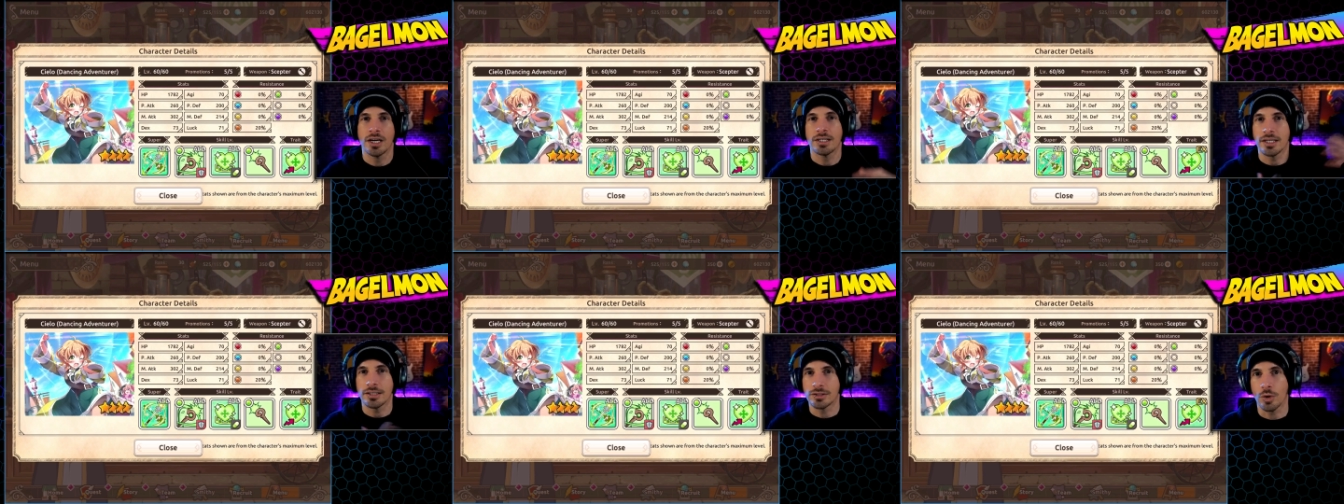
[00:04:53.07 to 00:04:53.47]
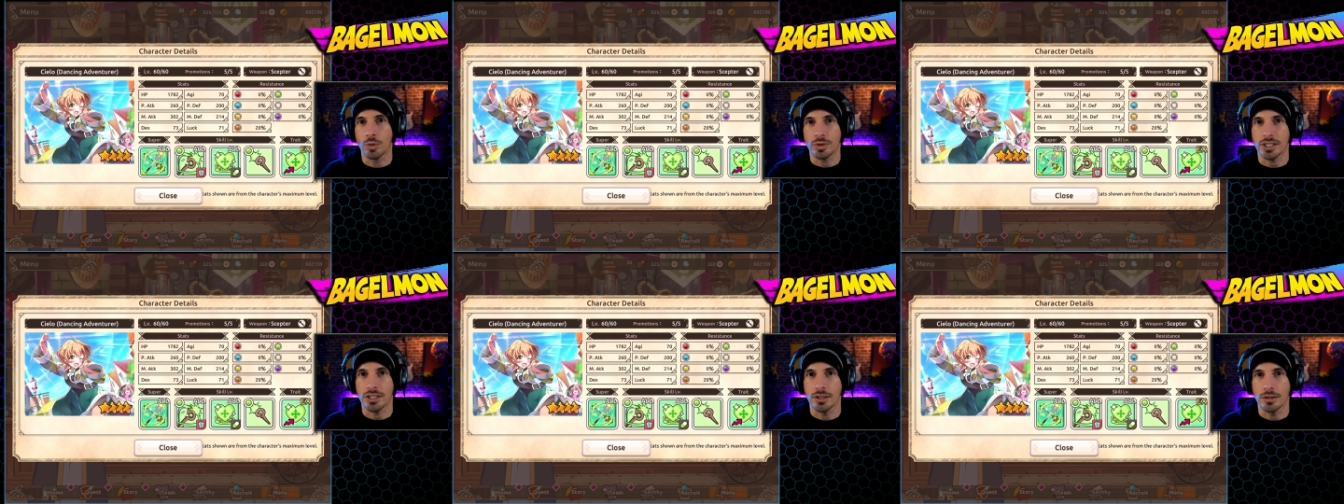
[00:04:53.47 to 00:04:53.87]
that
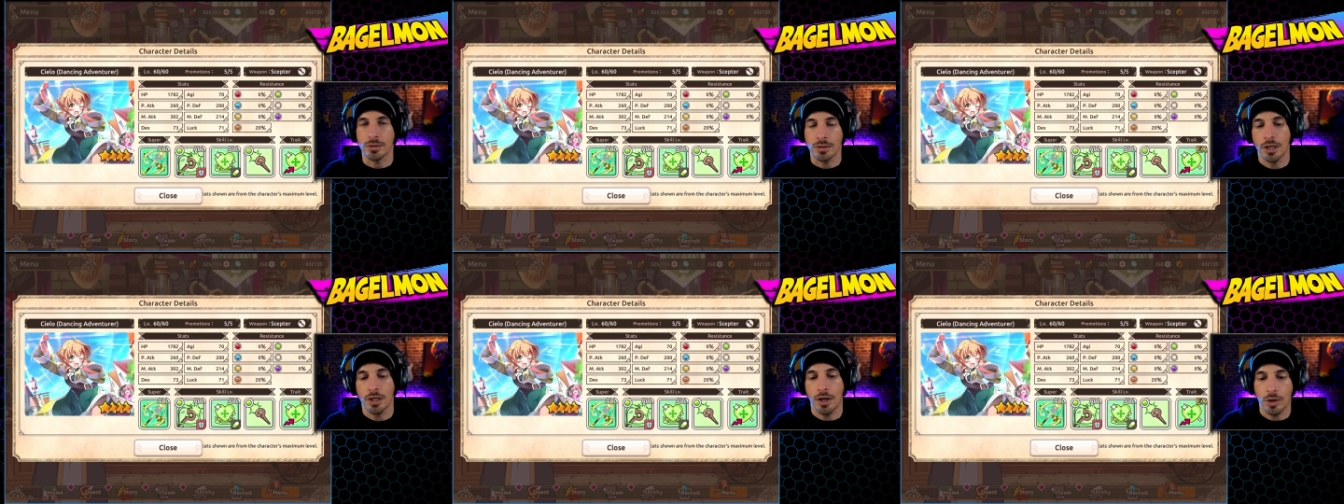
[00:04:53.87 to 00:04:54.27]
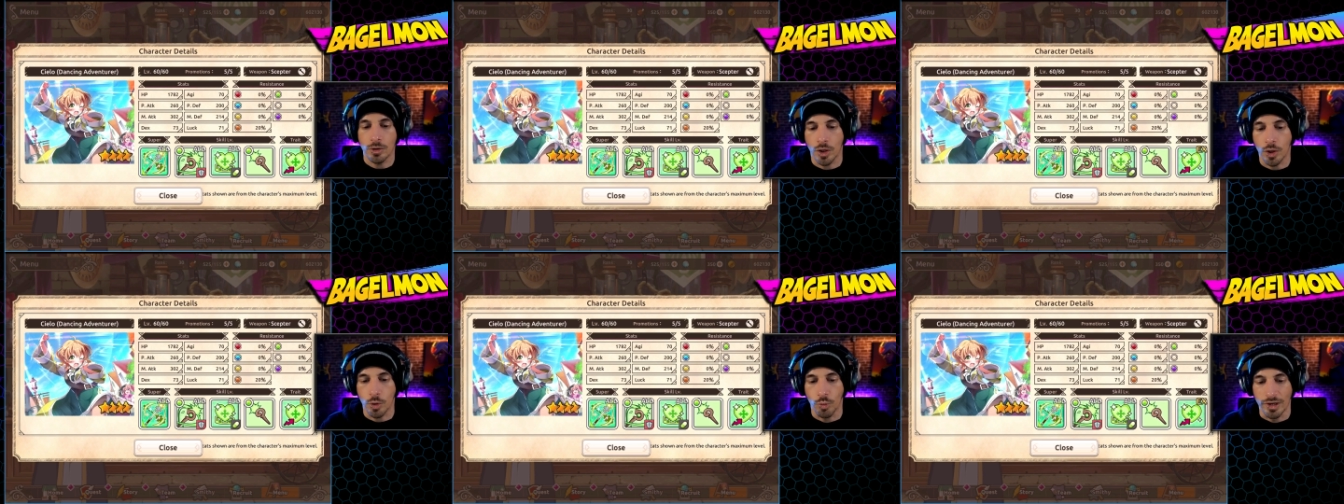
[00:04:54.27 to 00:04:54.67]
don't heal
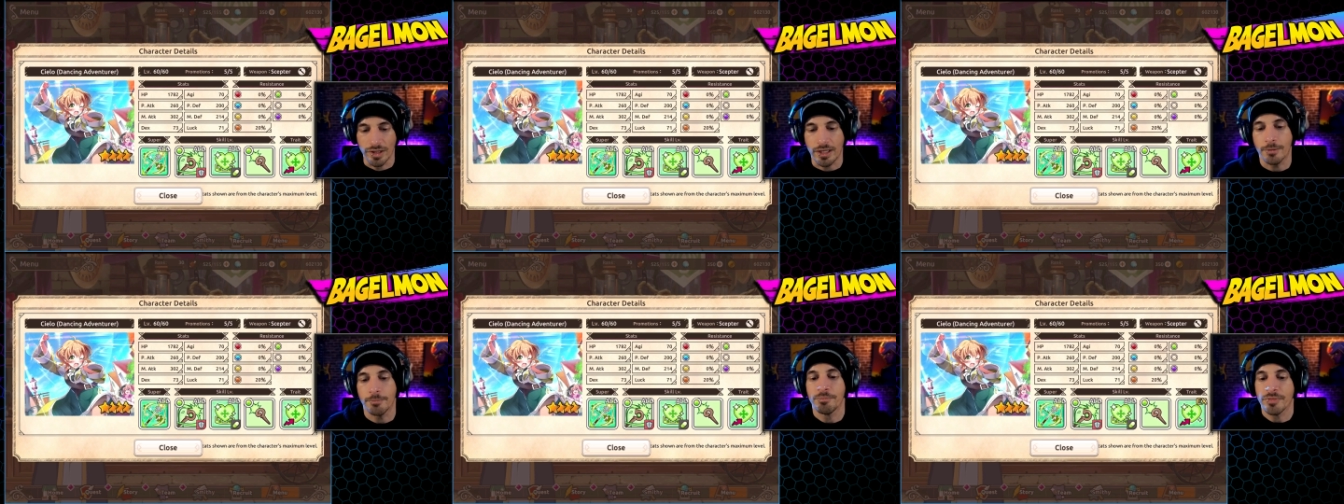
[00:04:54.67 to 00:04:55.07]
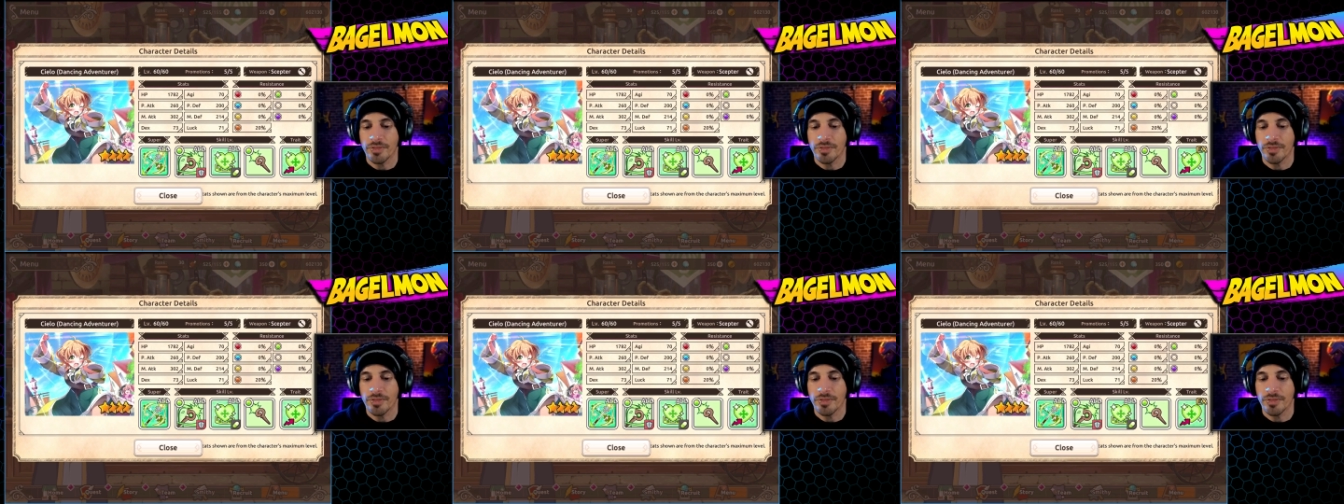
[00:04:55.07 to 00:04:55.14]
along with it.